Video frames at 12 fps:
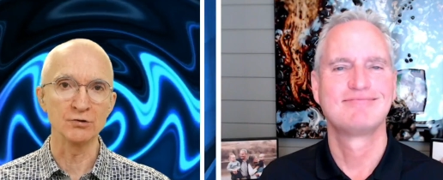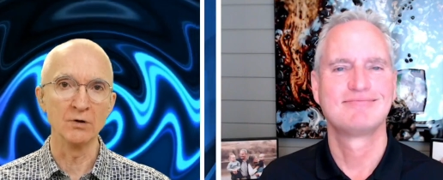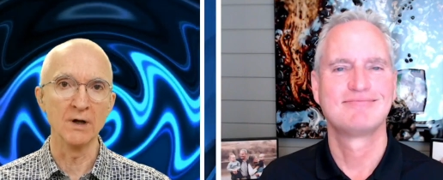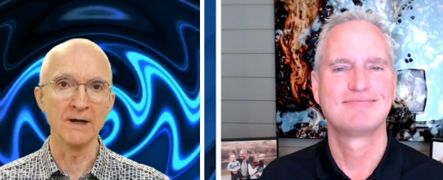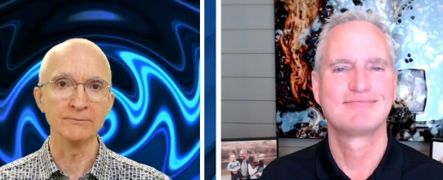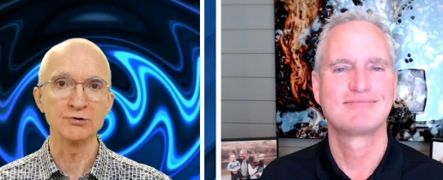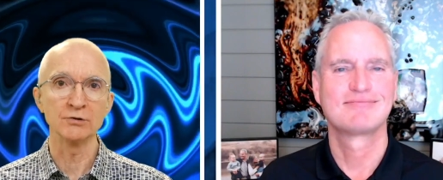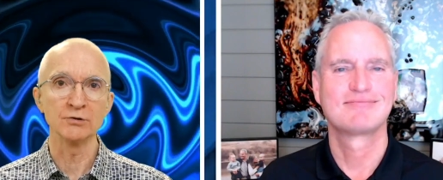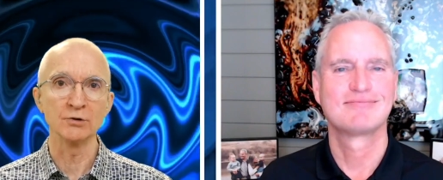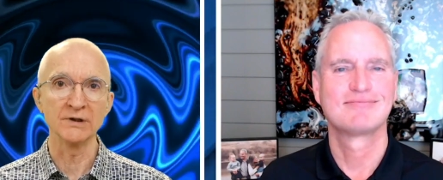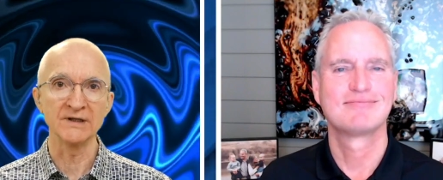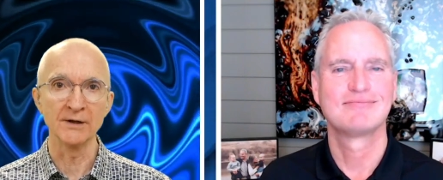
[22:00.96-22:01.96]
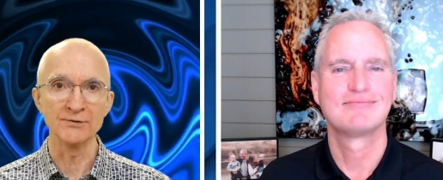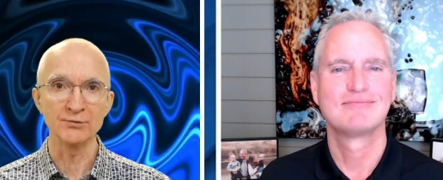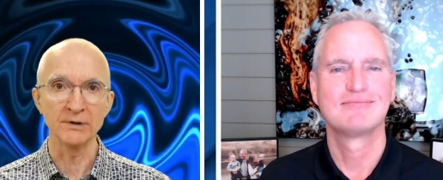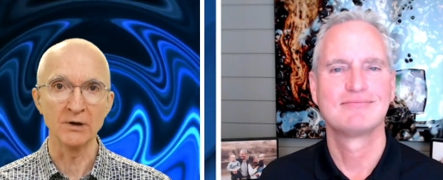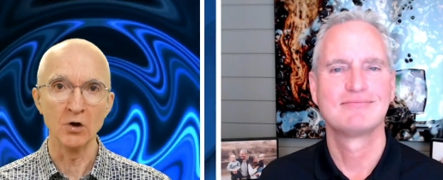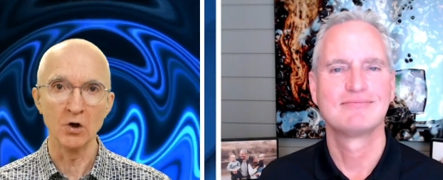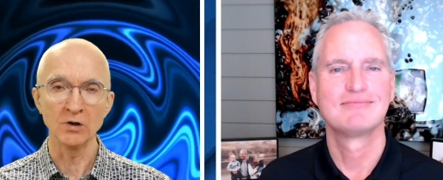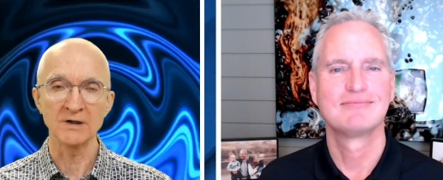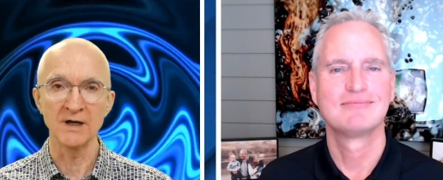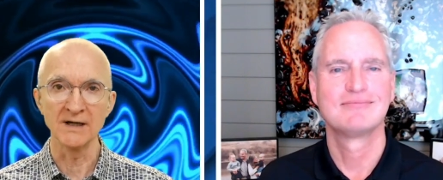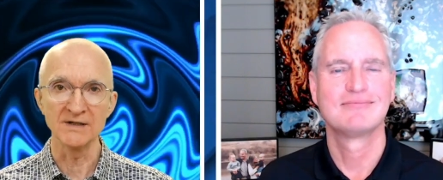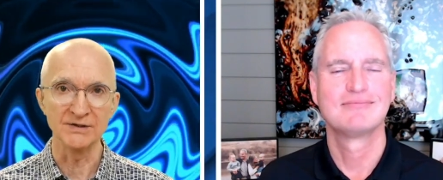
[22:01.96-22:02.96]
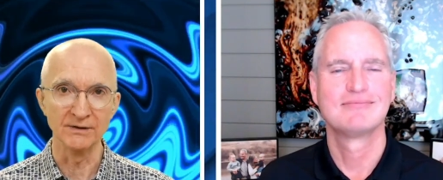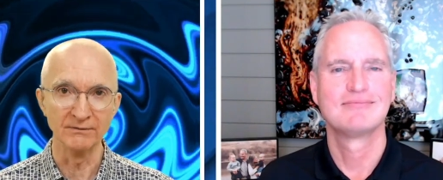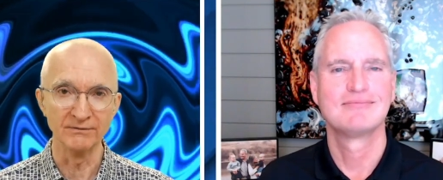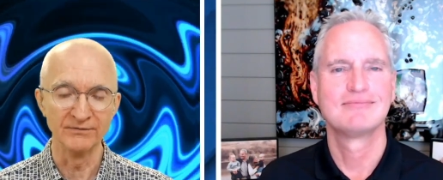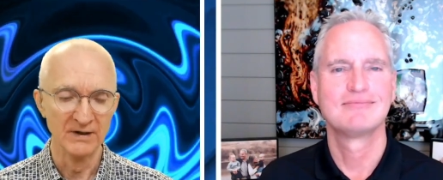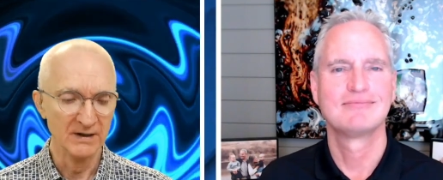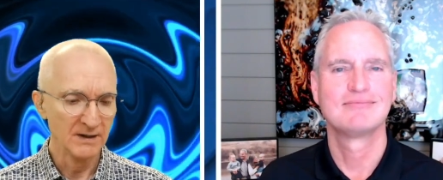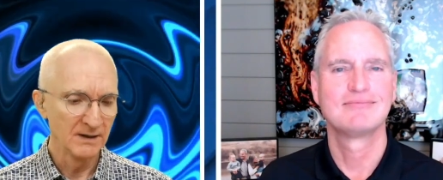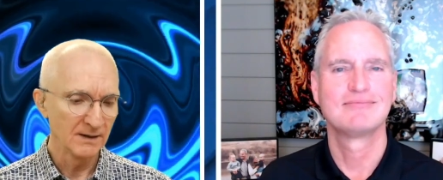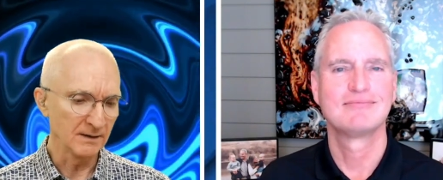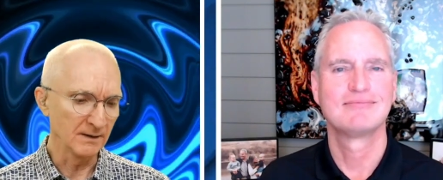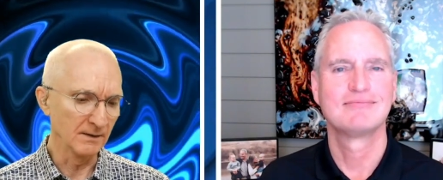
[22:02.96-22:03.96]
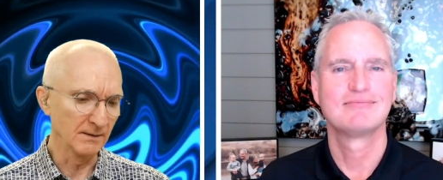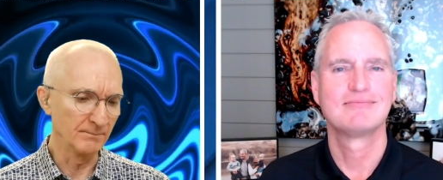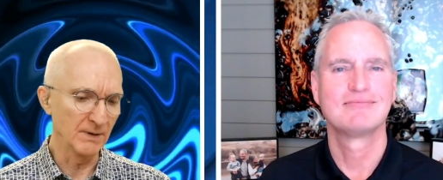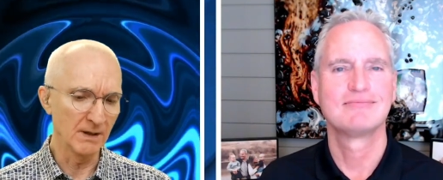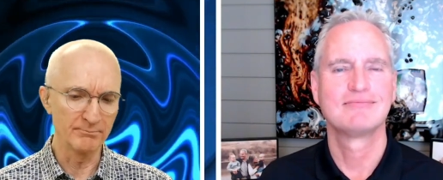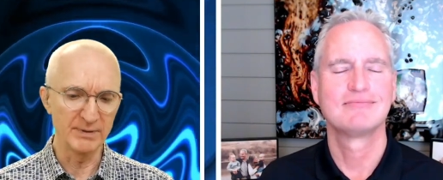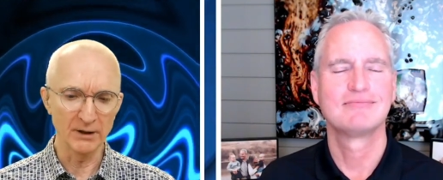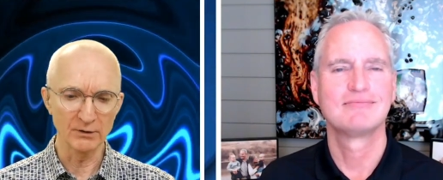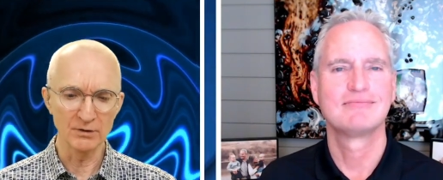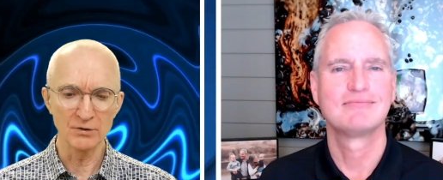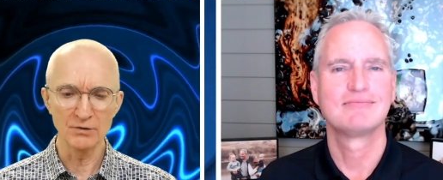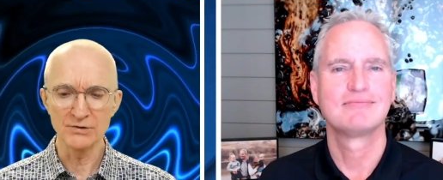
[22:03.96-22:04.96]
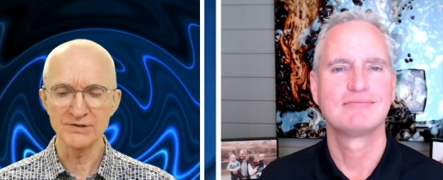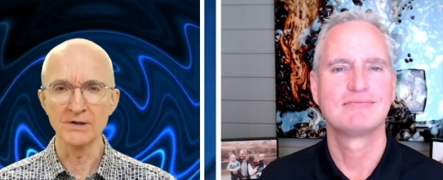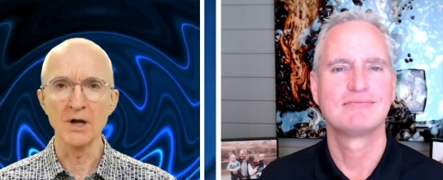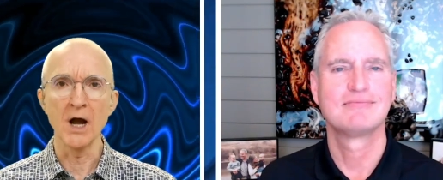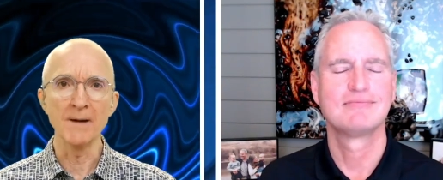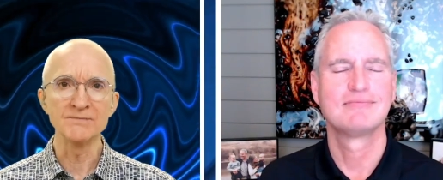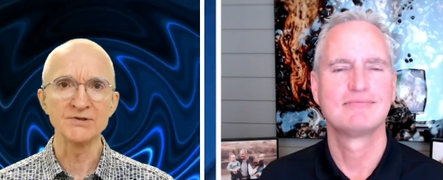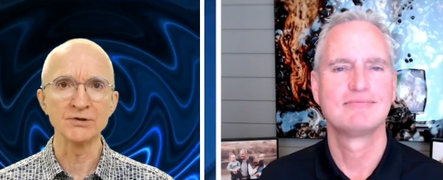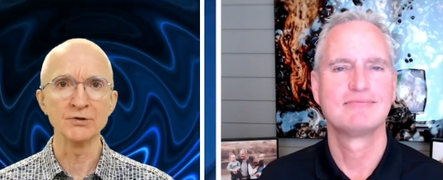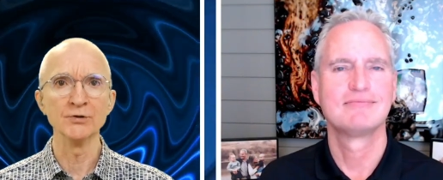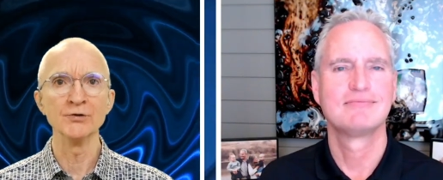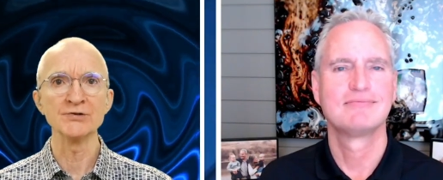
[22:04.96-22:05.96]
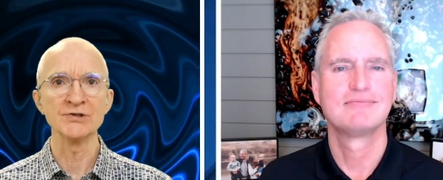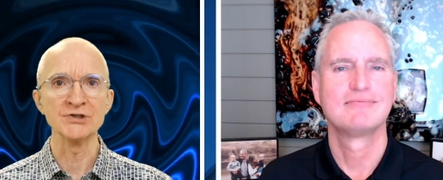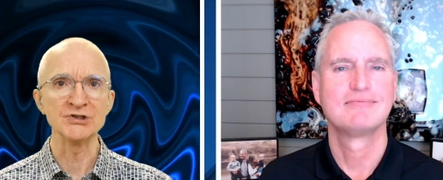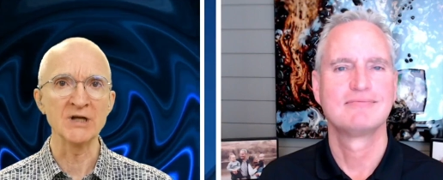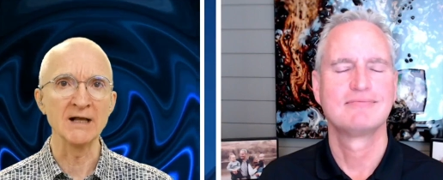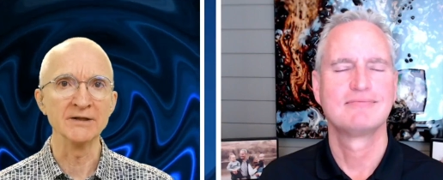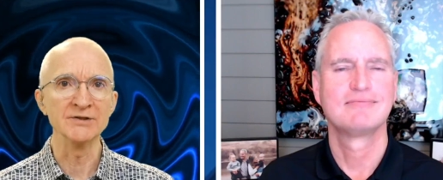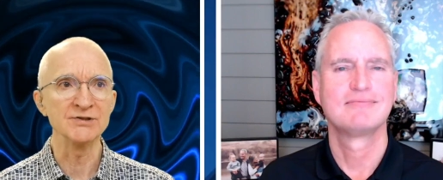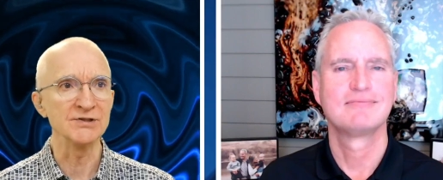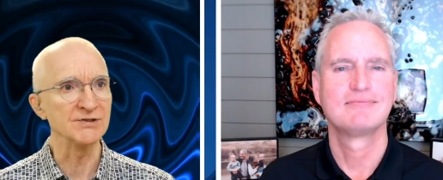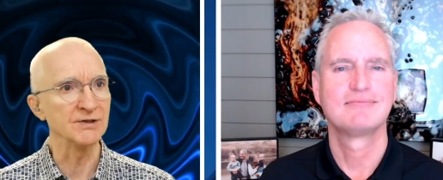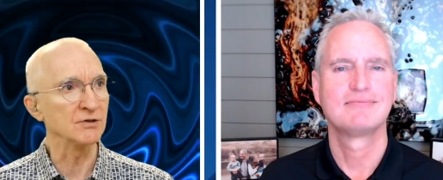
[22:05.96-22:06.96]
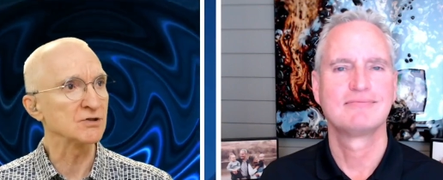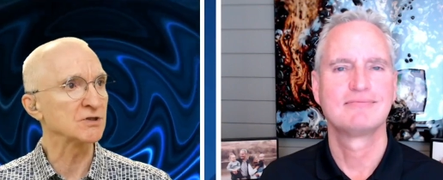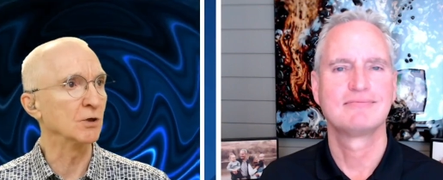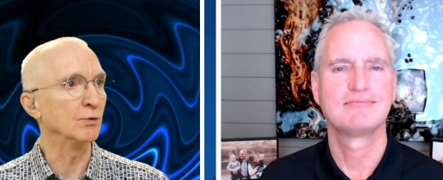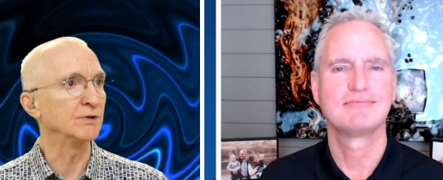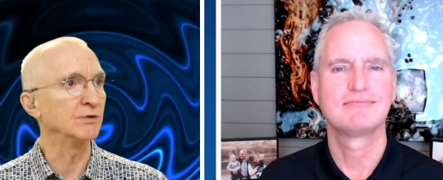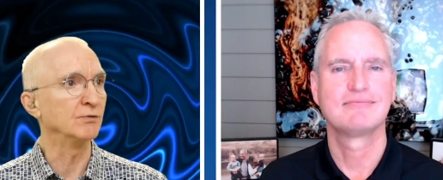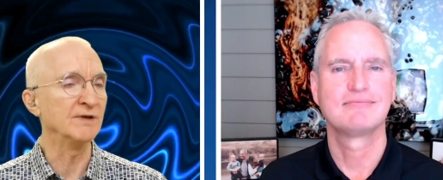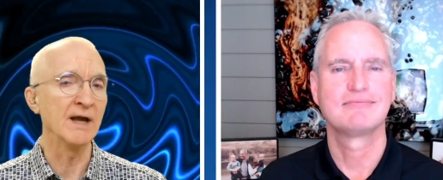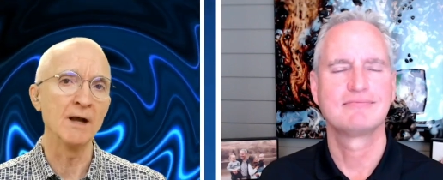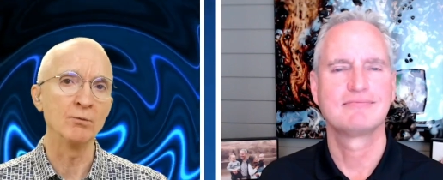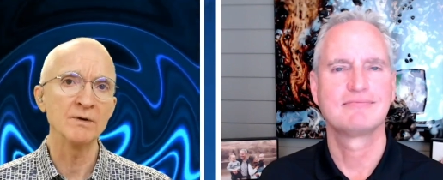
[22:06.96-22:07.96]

Speaker 1: you're on, I'm sure you're encountering all kinds of uh, barriers and obstacles and challenges that are slowing you down?